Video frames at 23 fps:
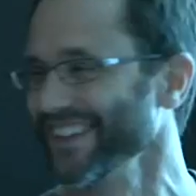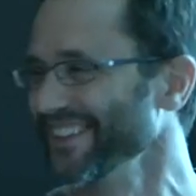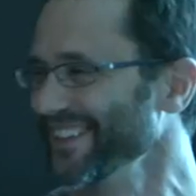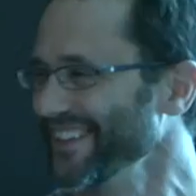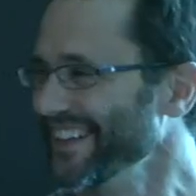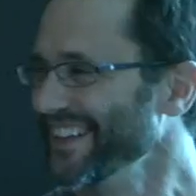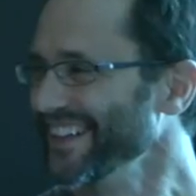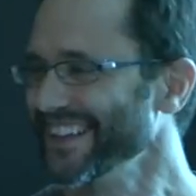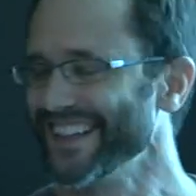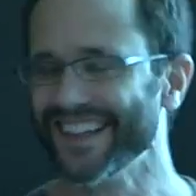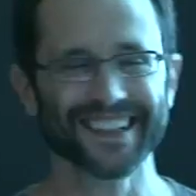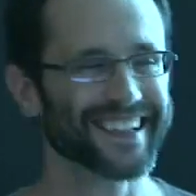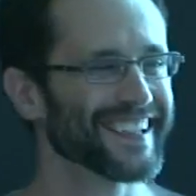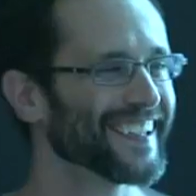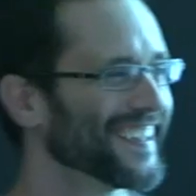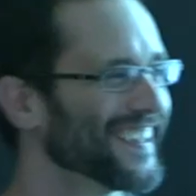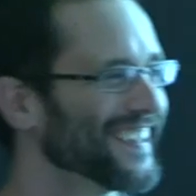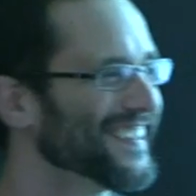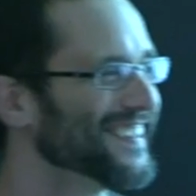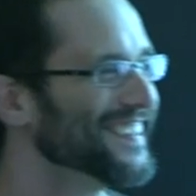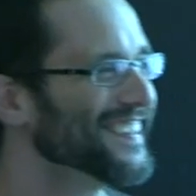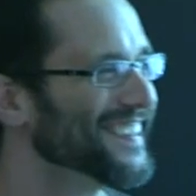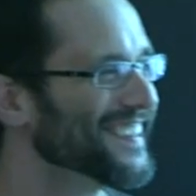here.
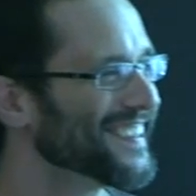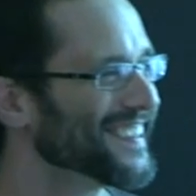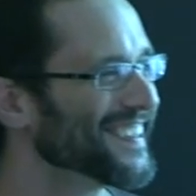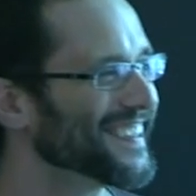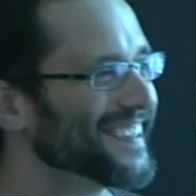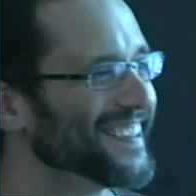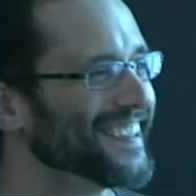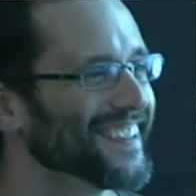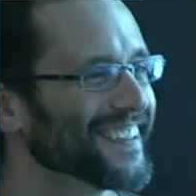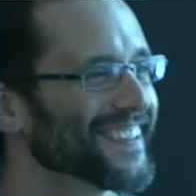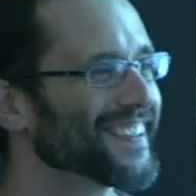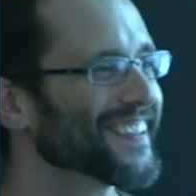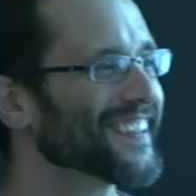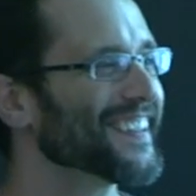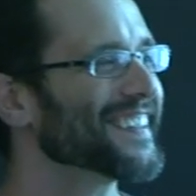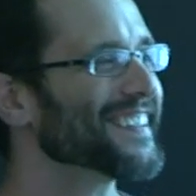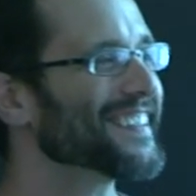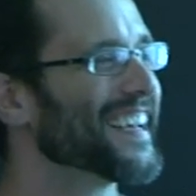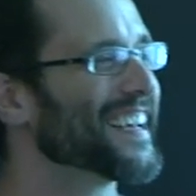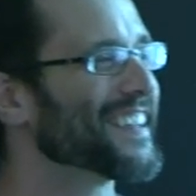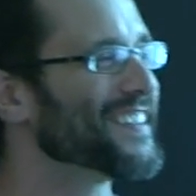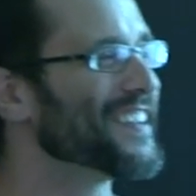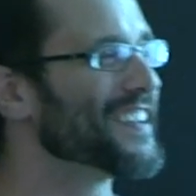the,
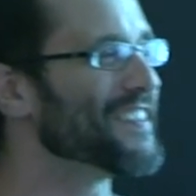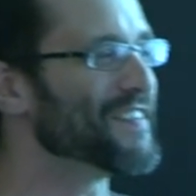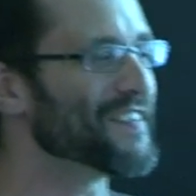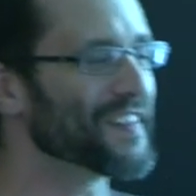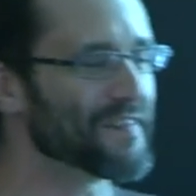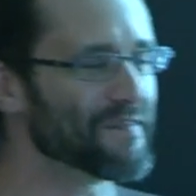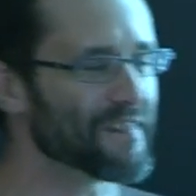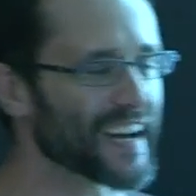the, the, the,